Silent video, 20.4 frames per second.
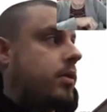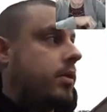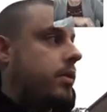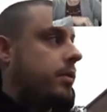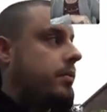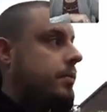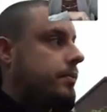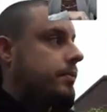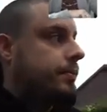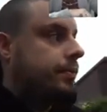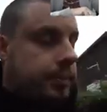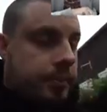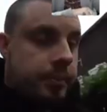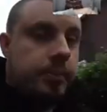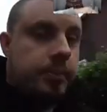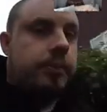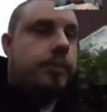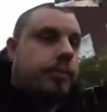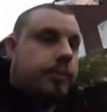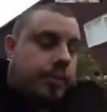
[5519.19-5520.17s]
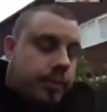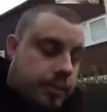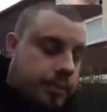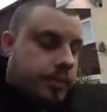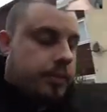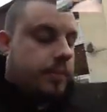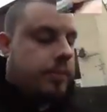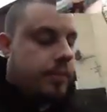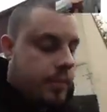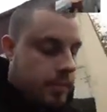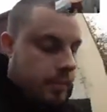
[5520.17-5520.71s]
say on that one. Yeah, and that
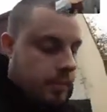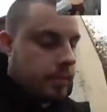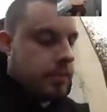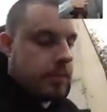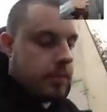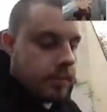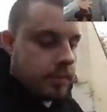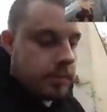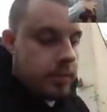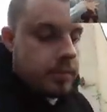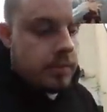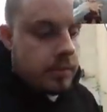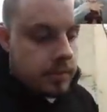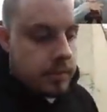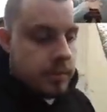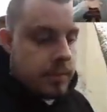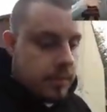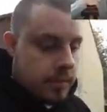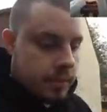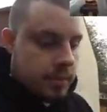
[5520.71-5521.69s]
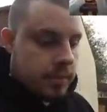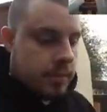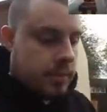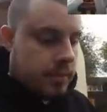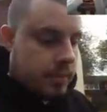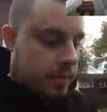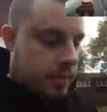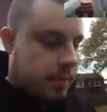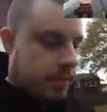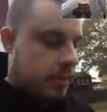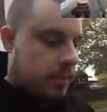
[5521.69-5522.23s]
is the answer. If you
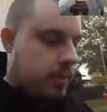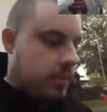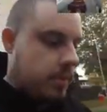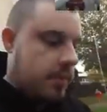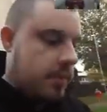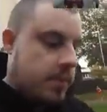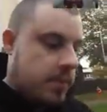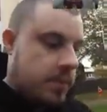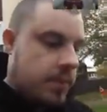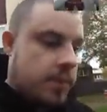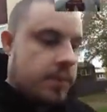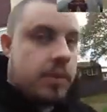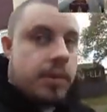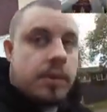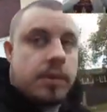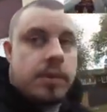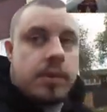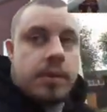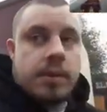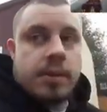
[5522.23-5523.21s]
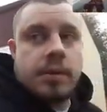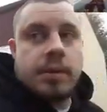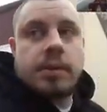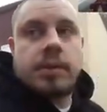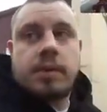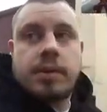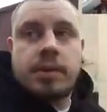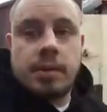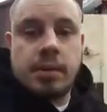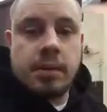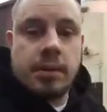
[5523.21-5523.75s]
want the peaceful answer, that
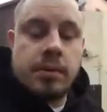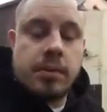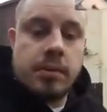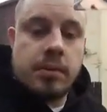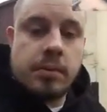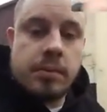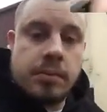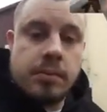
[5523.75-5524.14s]
goes with all you